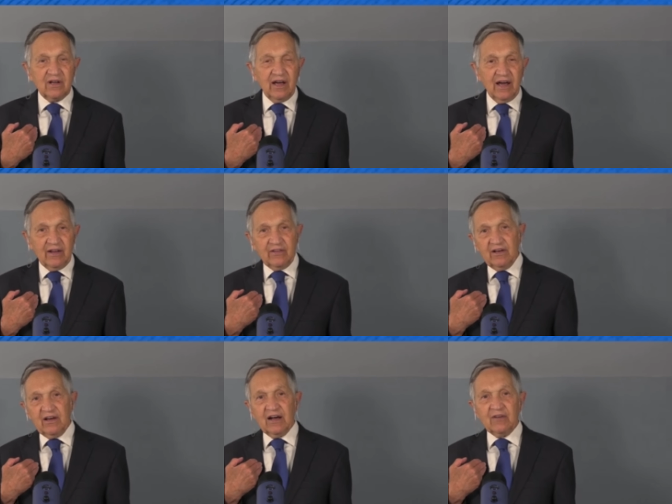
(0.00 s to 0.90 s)
And
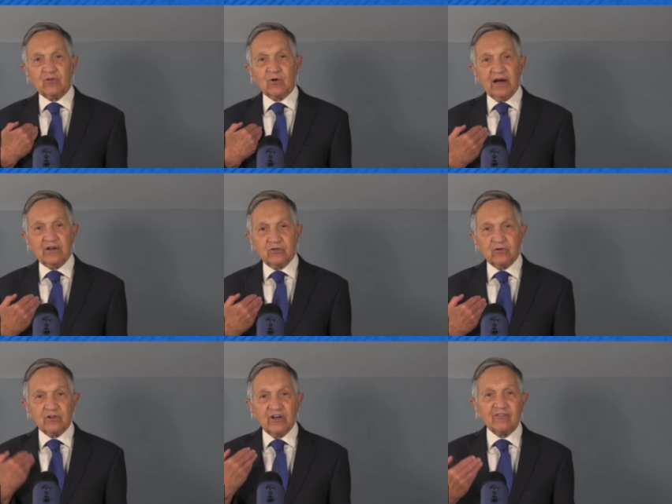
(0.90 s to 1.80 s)
I've tried
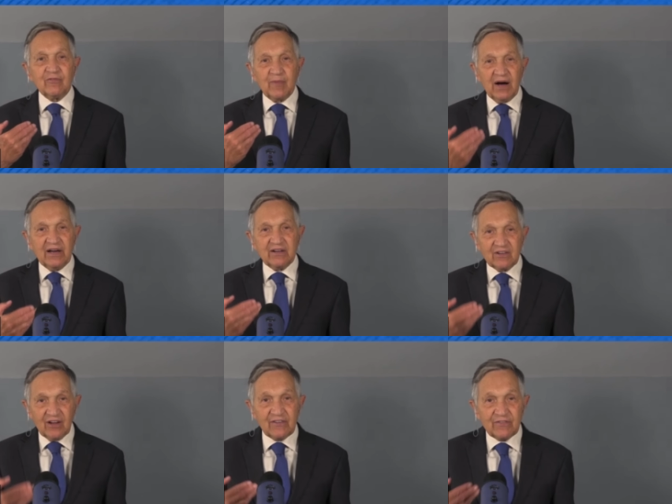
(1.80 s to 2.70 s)
to live my
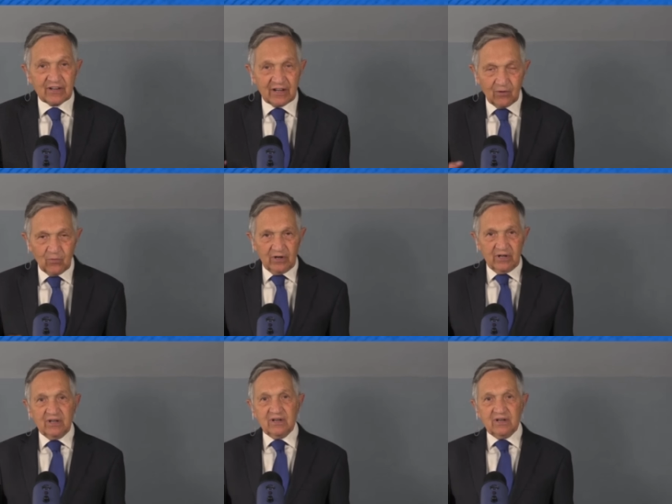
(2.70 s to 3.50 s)
life in that way.